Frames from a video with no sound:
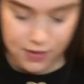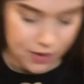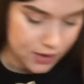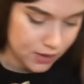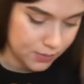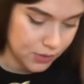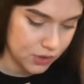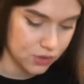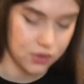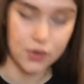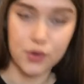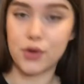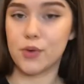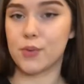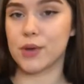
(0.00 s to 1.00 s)
let me show
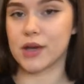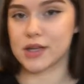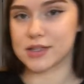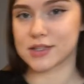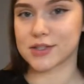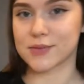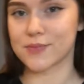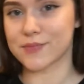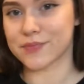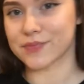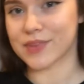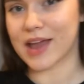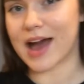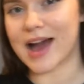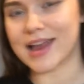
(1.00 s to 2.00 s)
you because
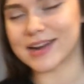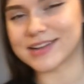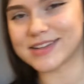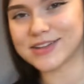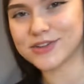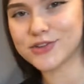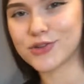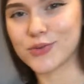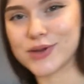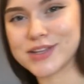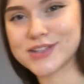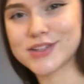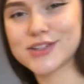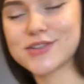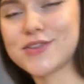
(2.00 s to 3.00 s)
I didn't do the
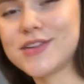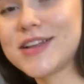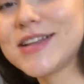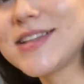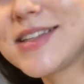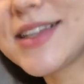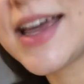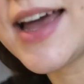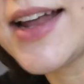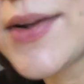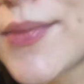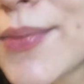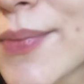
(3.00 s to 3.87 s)
research for this yet.